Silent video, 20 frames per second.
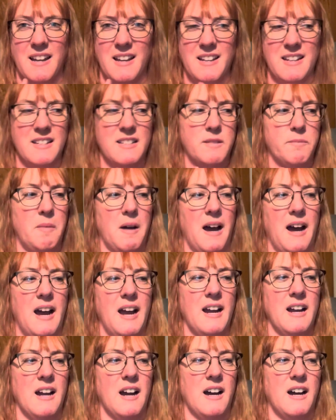is
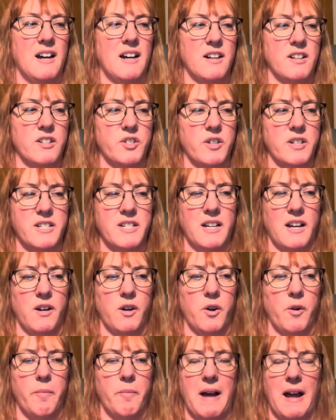by uh, Tricia
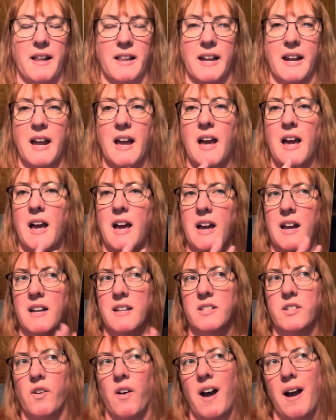O'Malley.
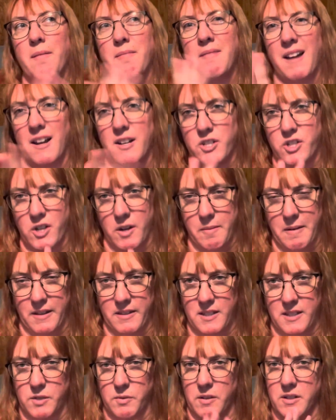So I'm not sure about
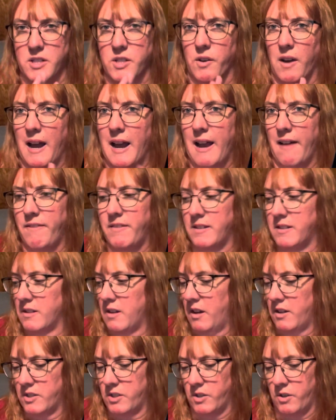this one. So I have this
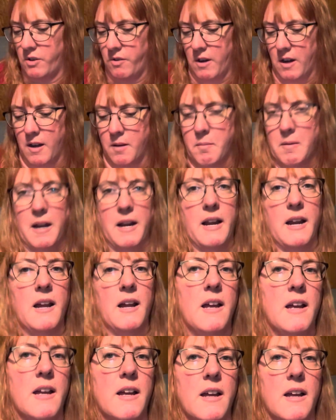also on my
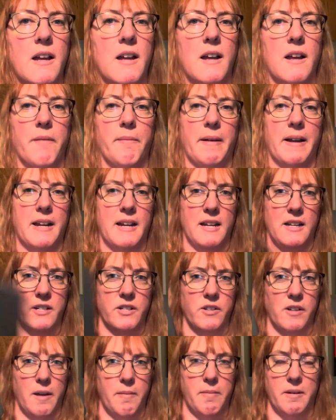my
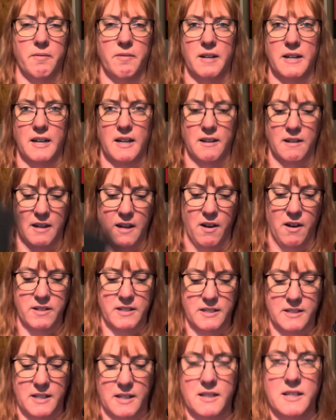Kindle. I've been reading, you know, as I
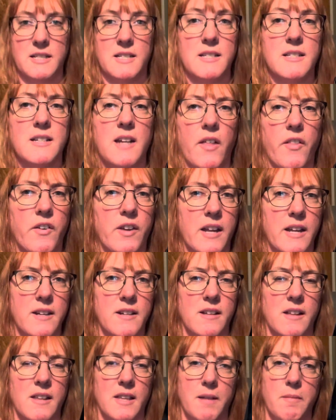said, this is another
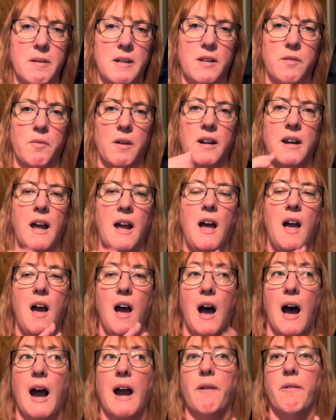Kindle Unlimited one.
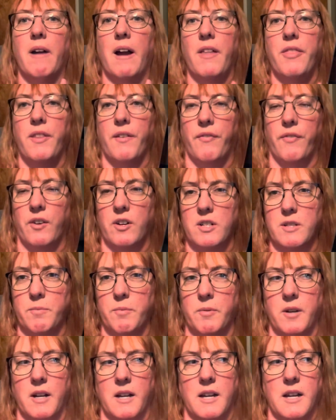I read the first
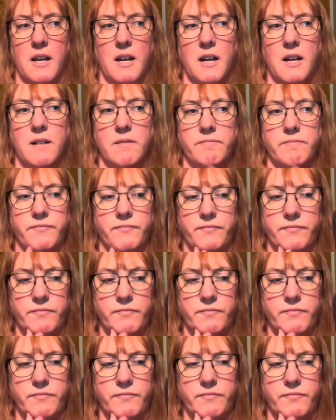book, um,